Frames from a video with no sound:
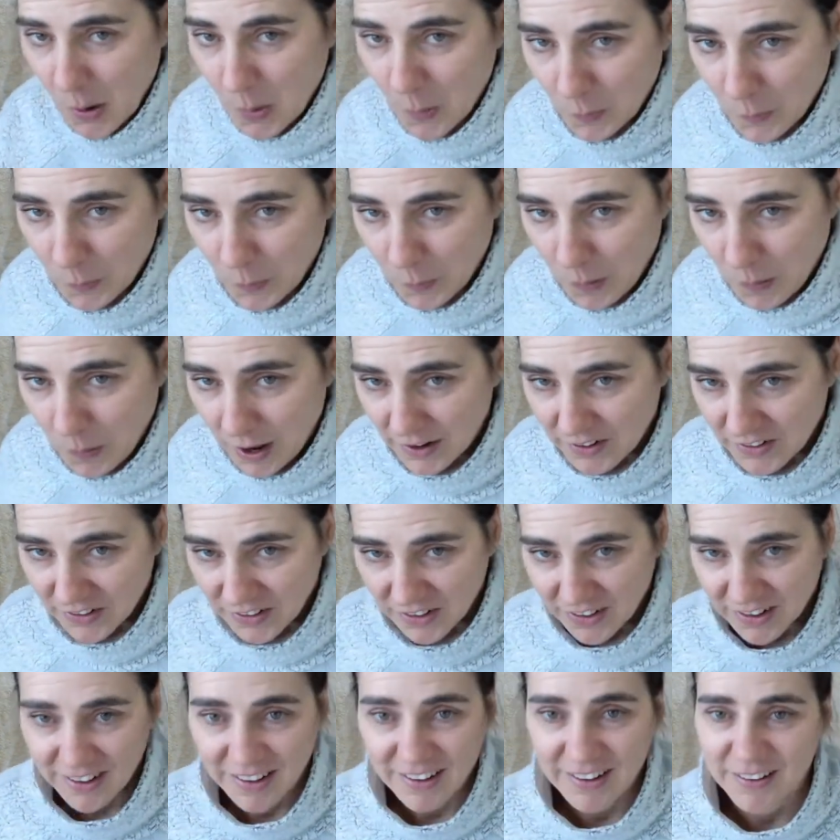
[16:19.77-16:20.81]
Water,
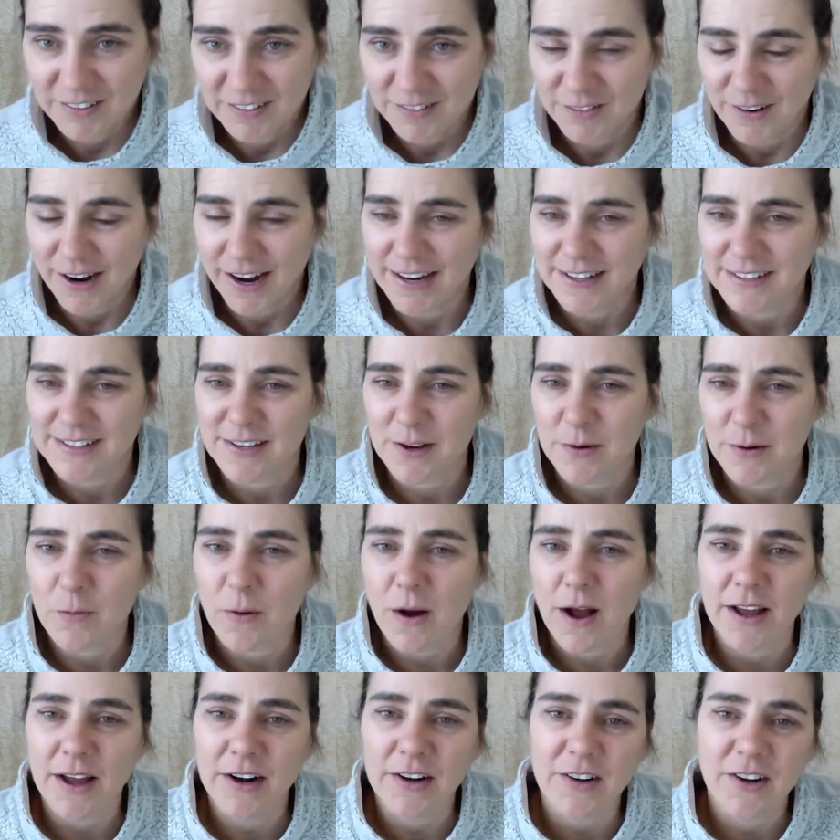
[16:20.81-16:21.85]
right? So
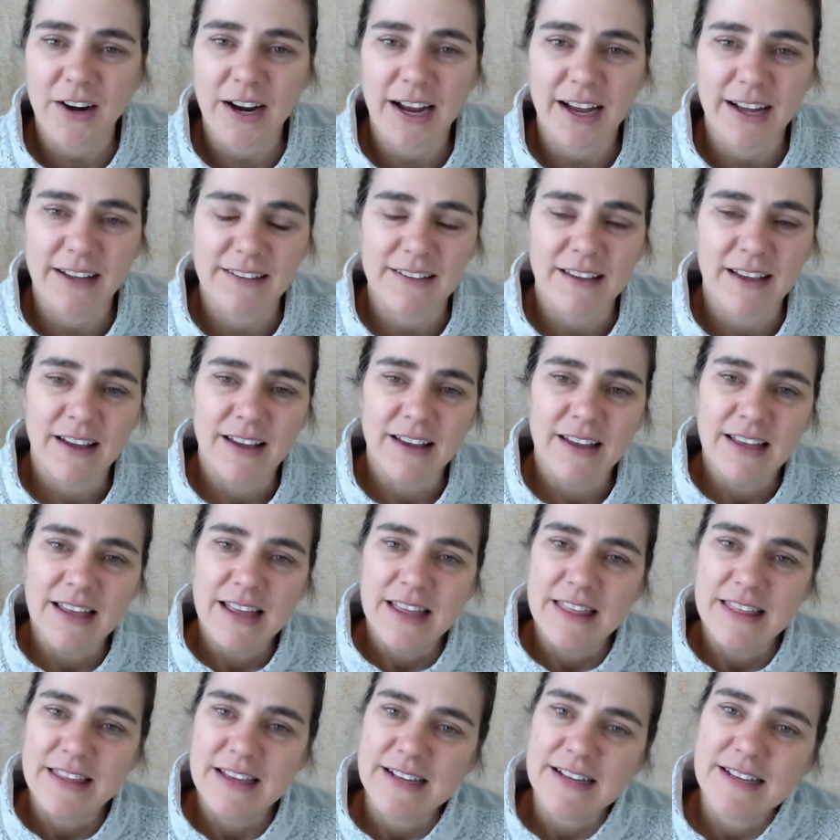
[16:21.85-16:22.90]
water has
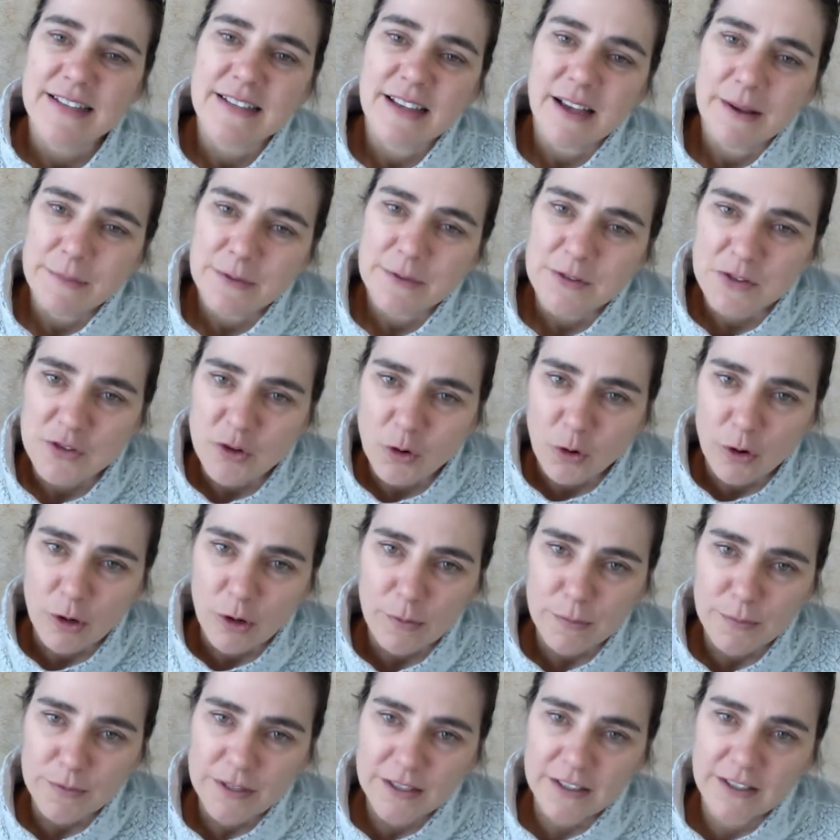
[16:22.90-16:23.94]
these
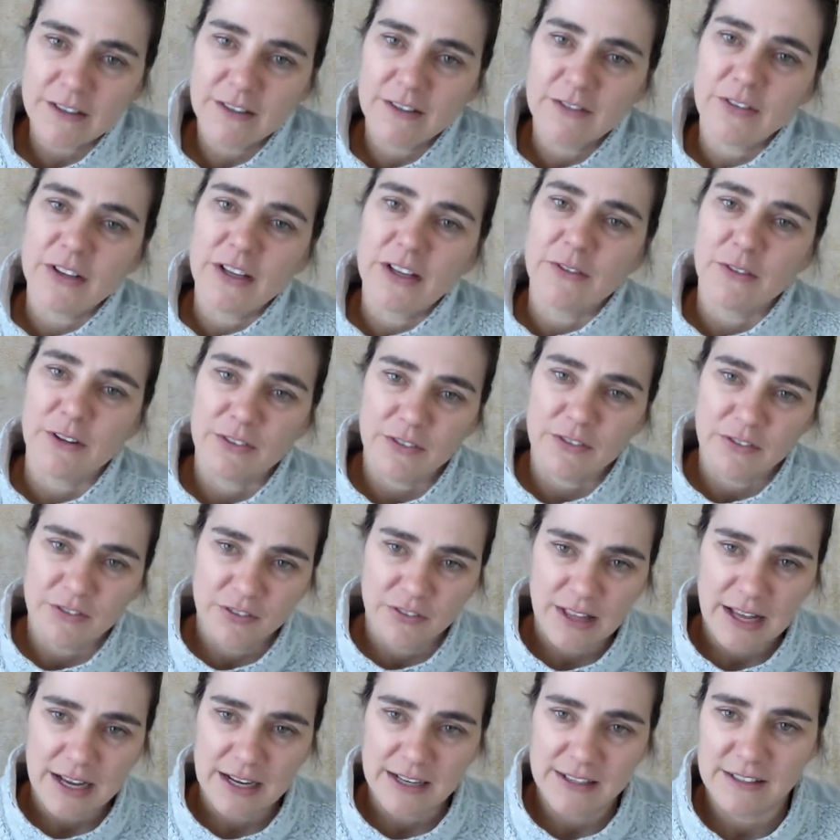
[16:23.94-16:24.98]
absorptive and
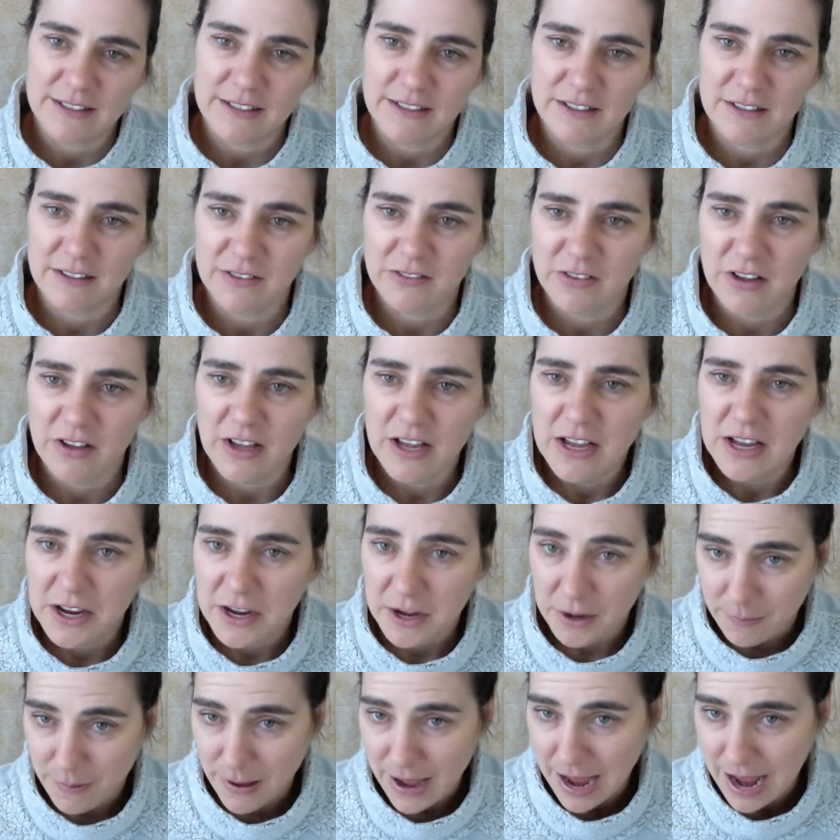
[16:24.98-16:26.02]
reflective
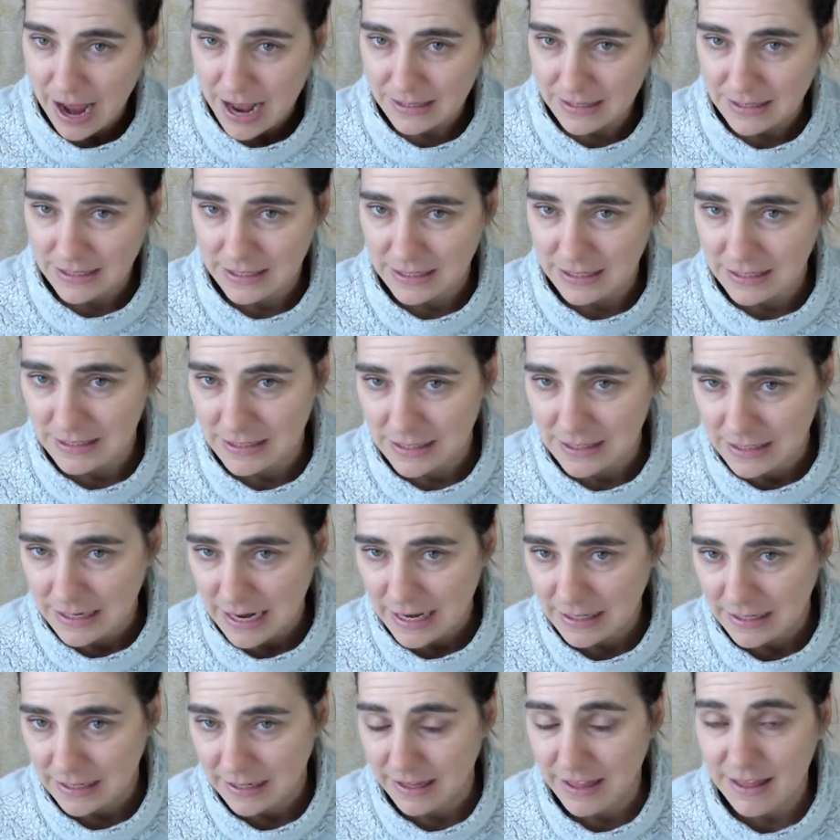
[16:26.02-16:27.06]
capacities innate
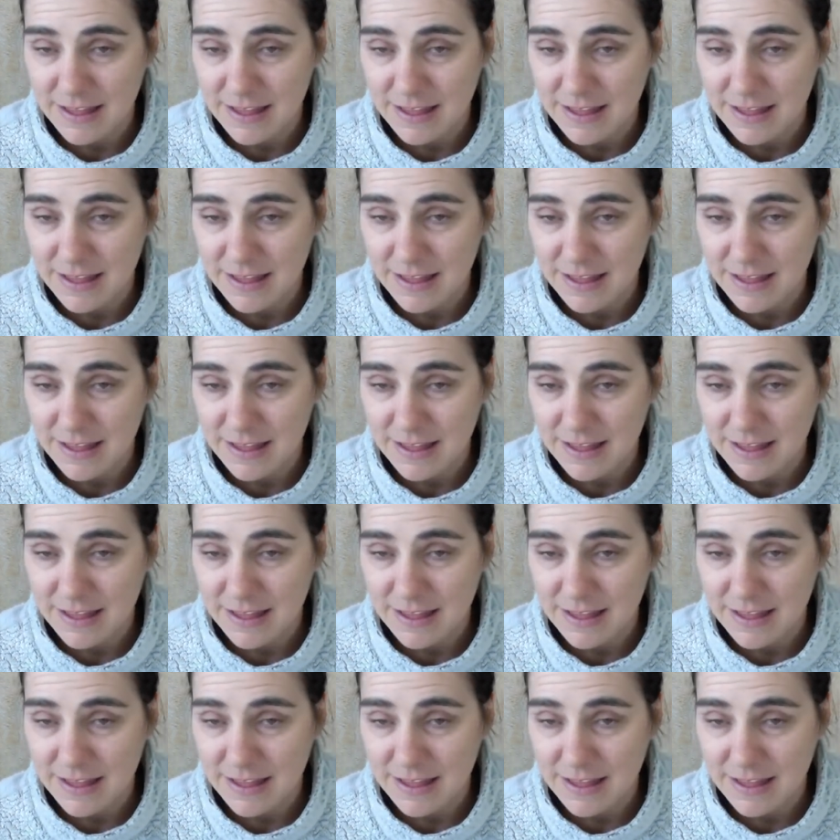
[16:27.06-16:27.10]
in it.